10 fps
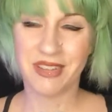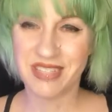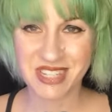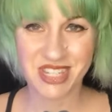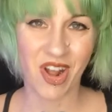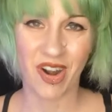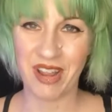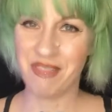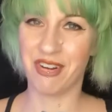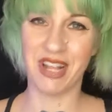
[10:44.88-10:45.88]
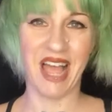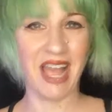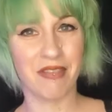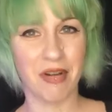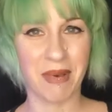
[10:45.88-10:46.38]
Sorry for
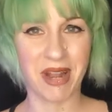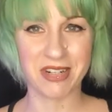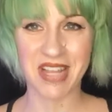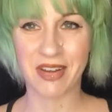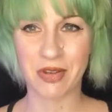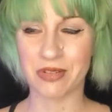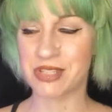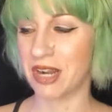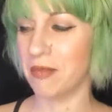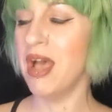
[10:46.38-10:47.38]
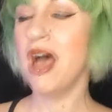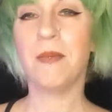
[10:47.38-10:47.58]
lack of a better technical term,